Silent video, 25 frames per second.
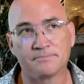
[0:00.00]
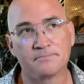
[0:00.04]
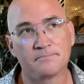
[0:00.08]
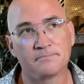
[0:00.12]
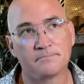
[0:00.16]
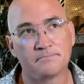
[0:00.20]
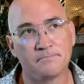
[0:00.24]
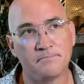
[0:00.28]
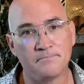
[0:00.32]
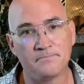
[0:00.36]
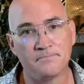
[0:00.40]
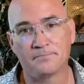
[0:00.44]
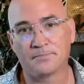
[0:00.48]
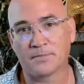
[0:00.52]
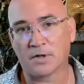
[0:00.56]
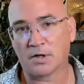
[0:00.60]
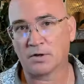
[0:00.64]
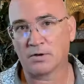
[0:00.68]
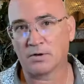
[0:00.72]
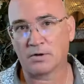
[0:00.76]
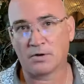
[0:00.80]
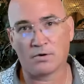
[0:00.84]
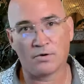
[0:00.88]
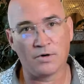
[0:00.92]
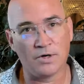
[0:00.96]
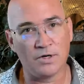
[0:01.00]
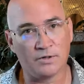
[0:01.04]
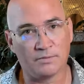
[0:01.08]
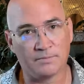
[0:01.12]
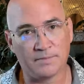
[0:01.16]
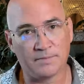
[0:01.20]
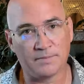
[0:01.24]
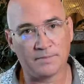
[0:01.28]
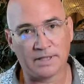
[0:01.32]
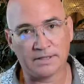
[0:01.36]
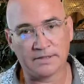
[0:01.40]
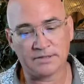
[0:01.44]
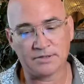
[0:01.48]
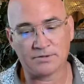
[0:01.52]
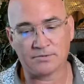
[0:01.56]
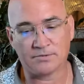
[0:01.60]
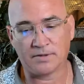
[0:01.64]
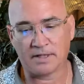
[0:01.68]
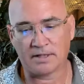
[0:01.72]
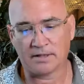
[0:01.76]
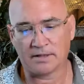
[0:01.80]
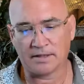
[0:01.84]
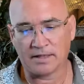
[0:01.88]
mm, coil pendant to wear.